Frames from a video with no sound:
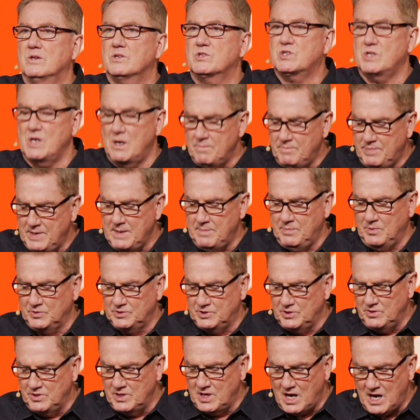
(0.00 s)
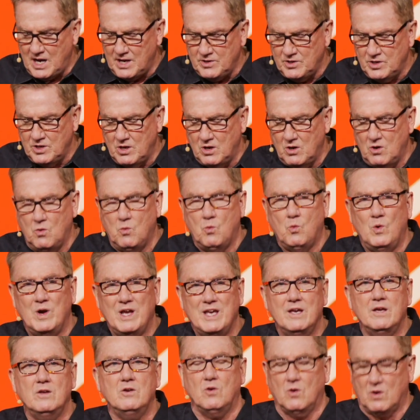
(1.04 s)
Some people do not know
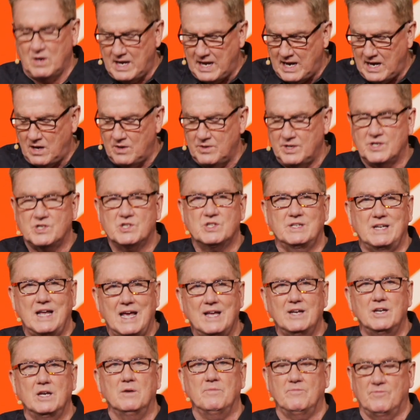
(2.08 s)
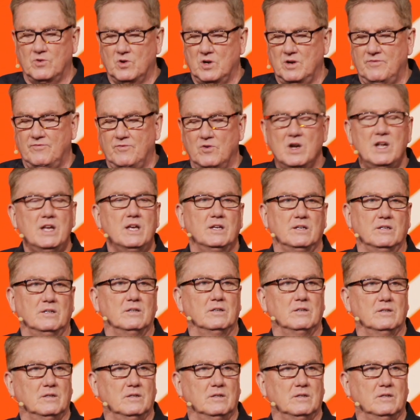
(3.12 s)
when or how to stand up for a friend.